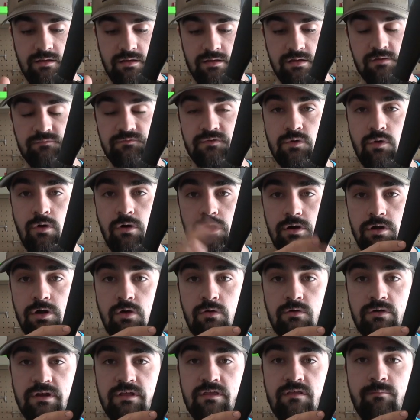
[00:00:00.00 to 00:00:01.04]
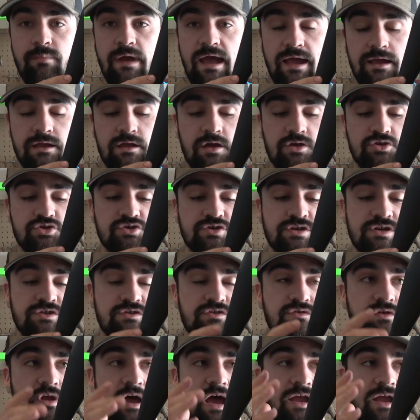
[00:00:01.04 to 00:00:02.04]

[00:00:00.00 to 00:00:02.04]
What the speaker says: If you are going in the backcountry,